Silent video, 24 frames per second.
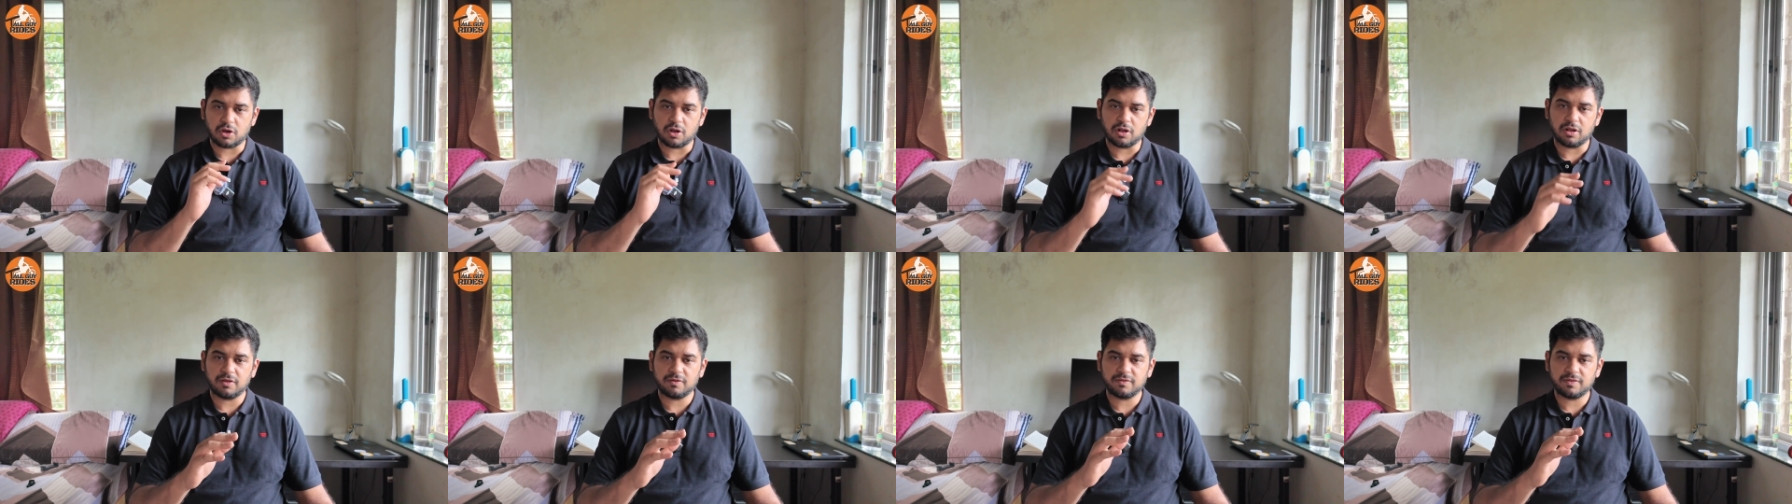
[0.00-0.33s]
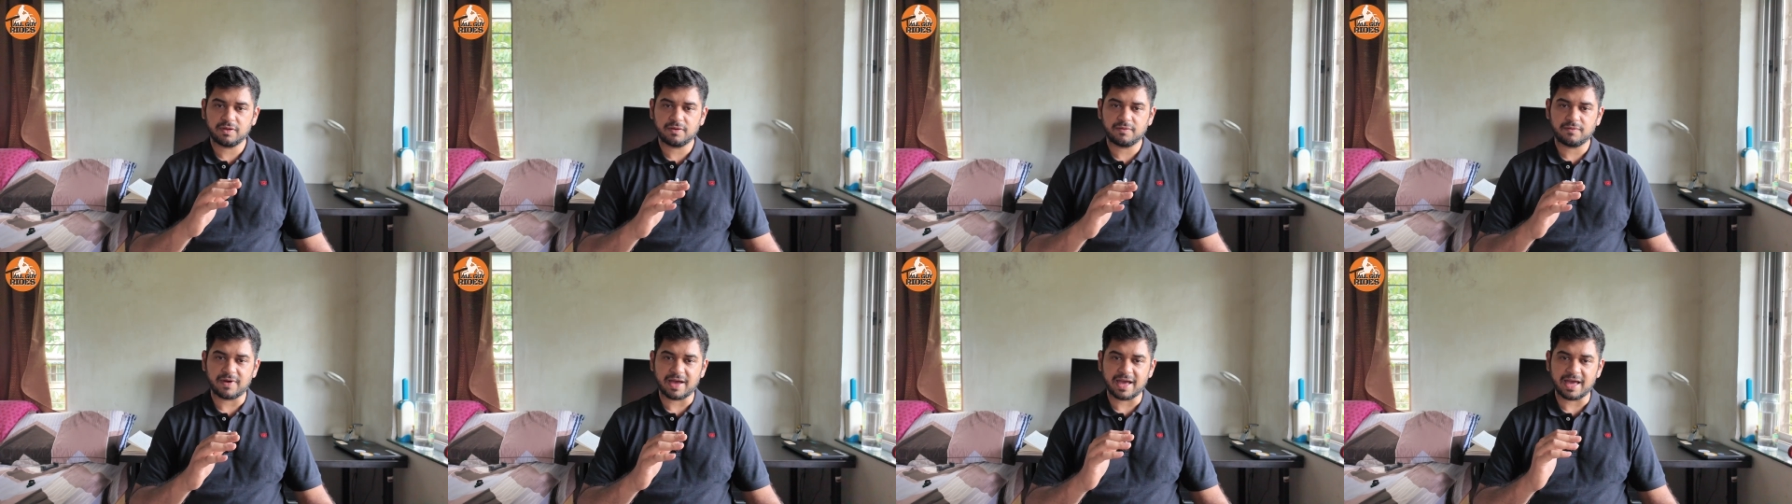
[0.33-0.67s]
all of
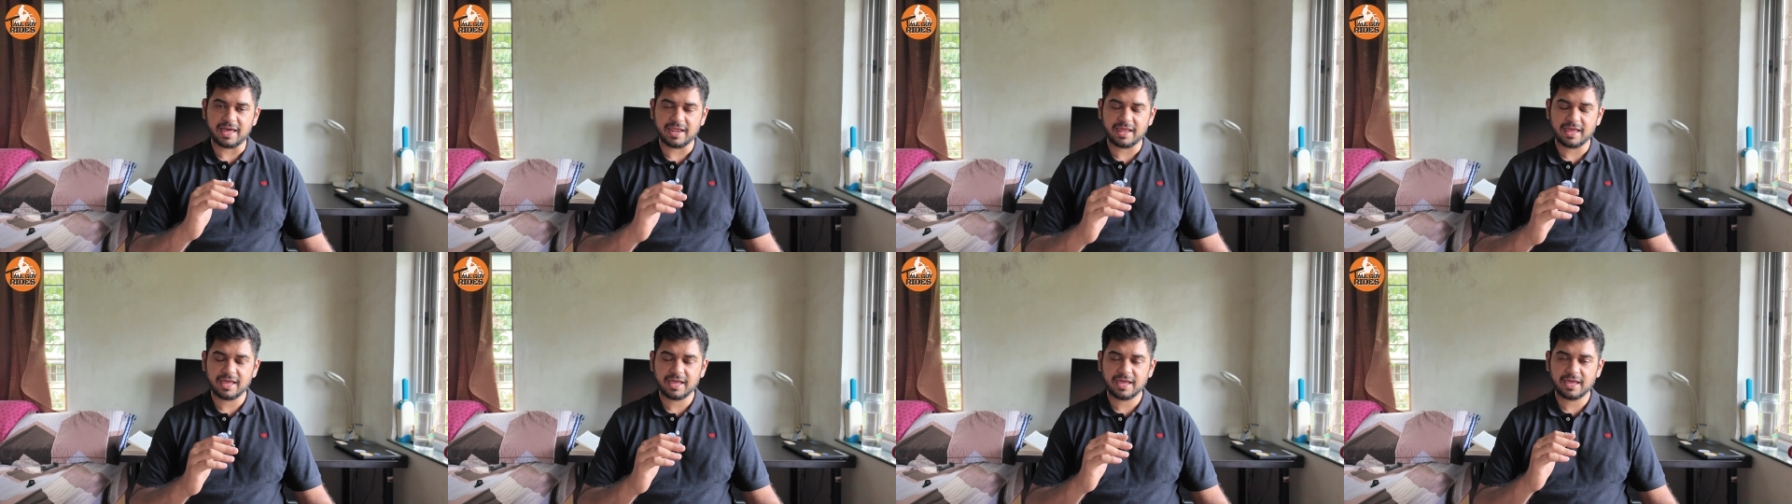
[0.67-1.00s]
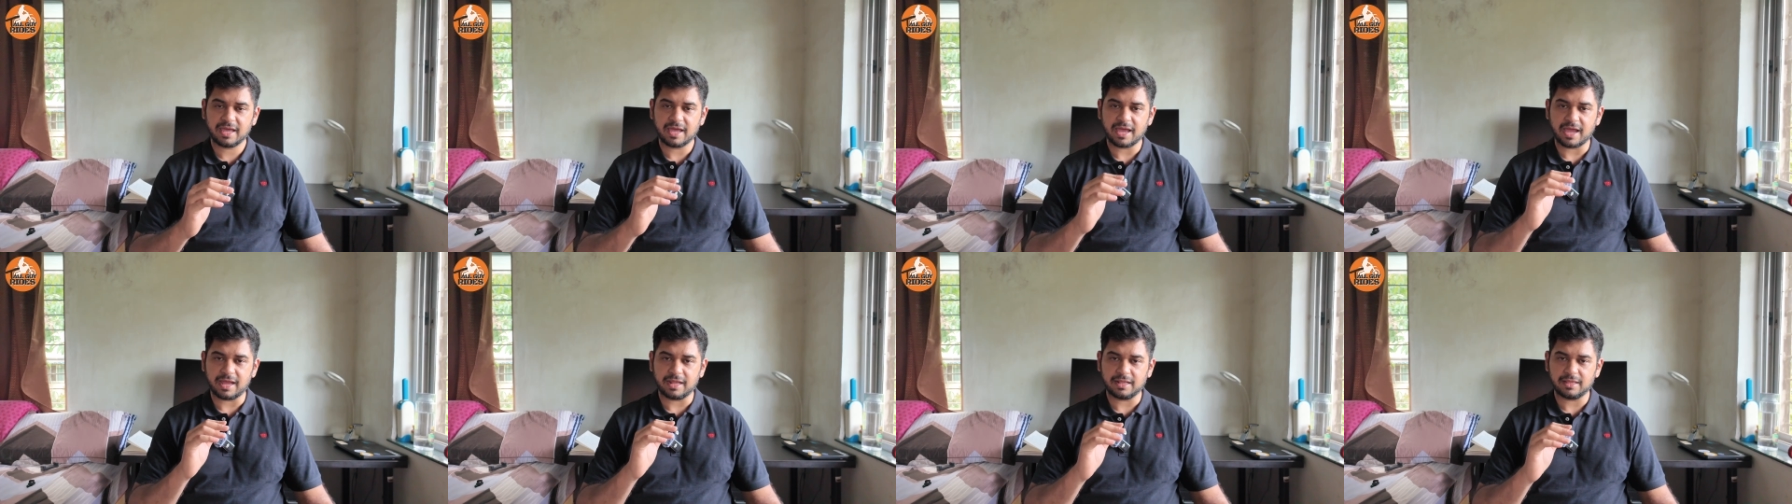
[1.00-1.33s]
the
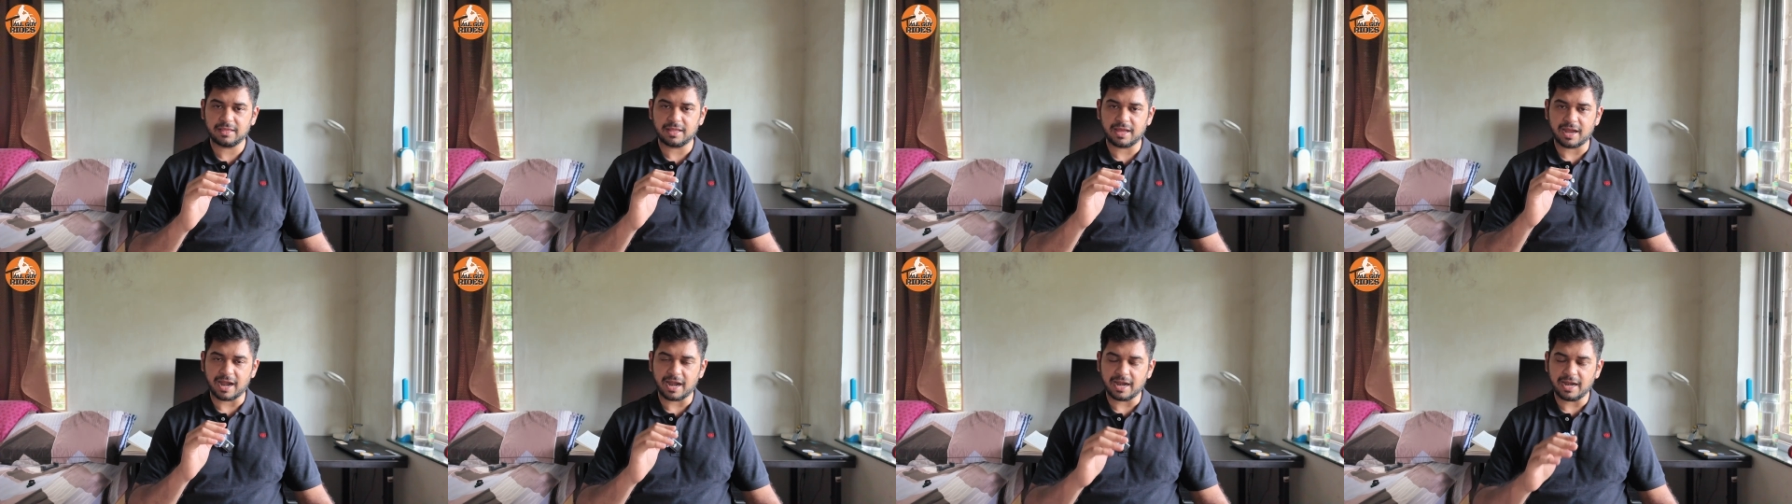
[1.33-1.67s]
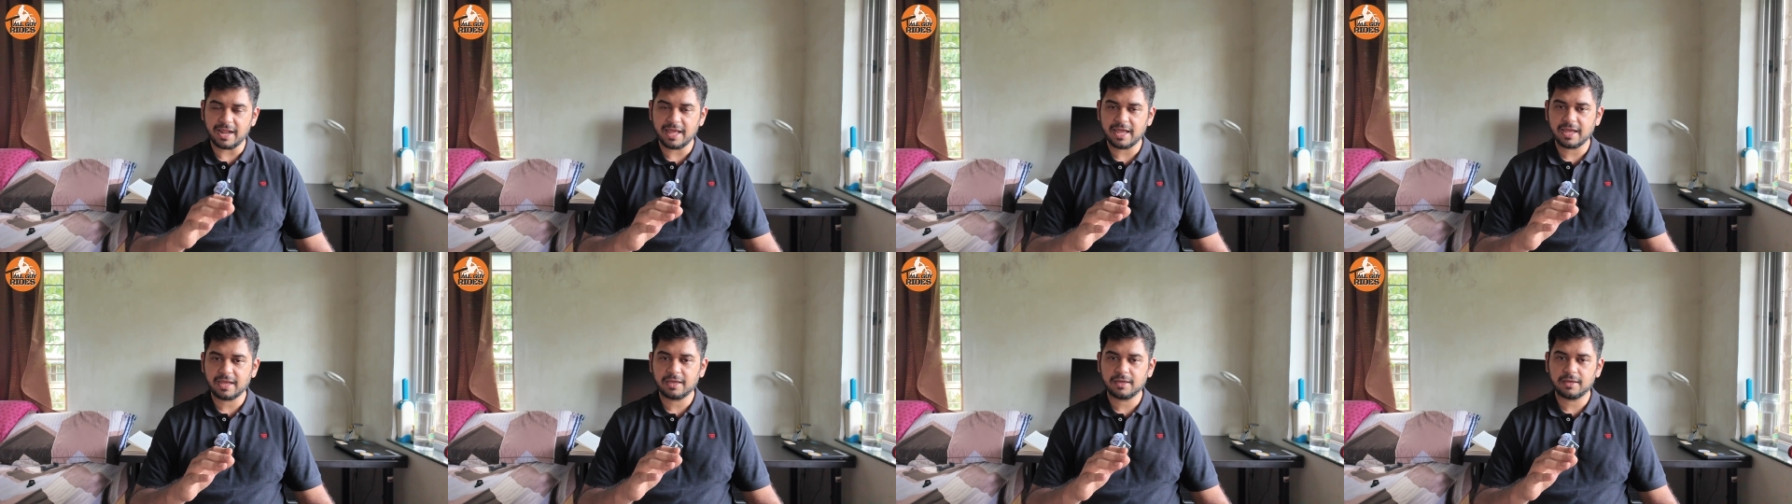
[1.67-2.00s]
wiring and the
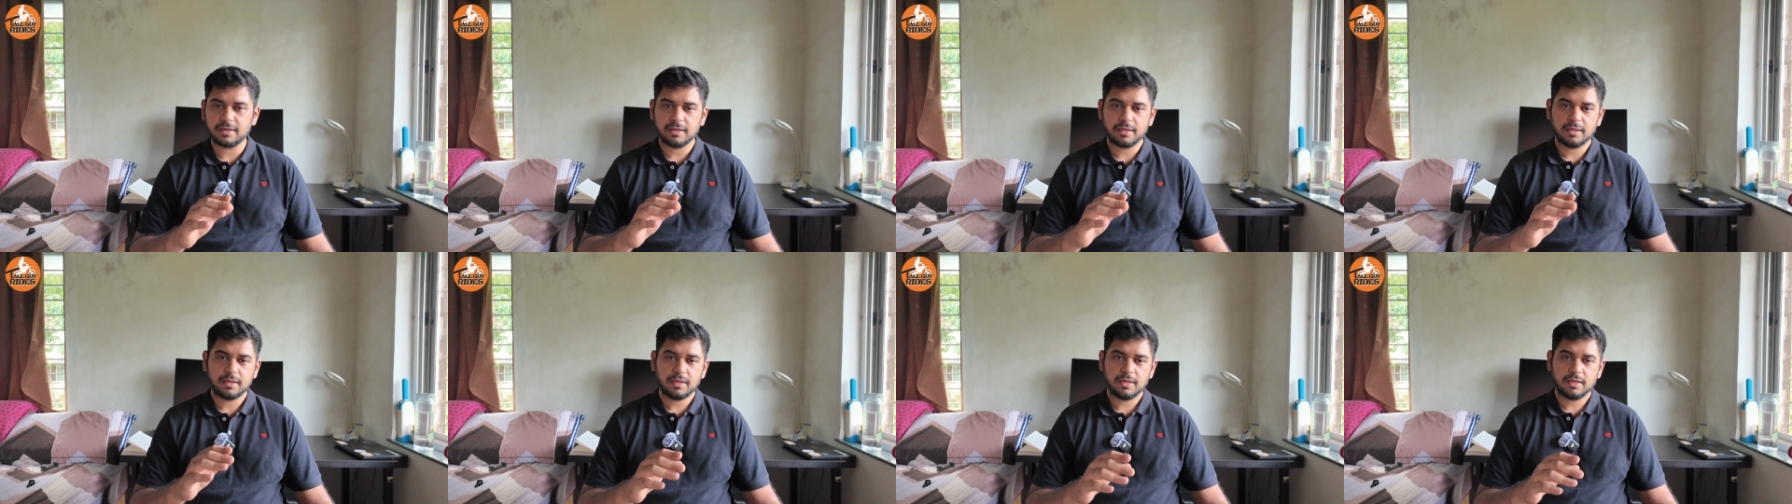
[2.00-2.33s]
headache,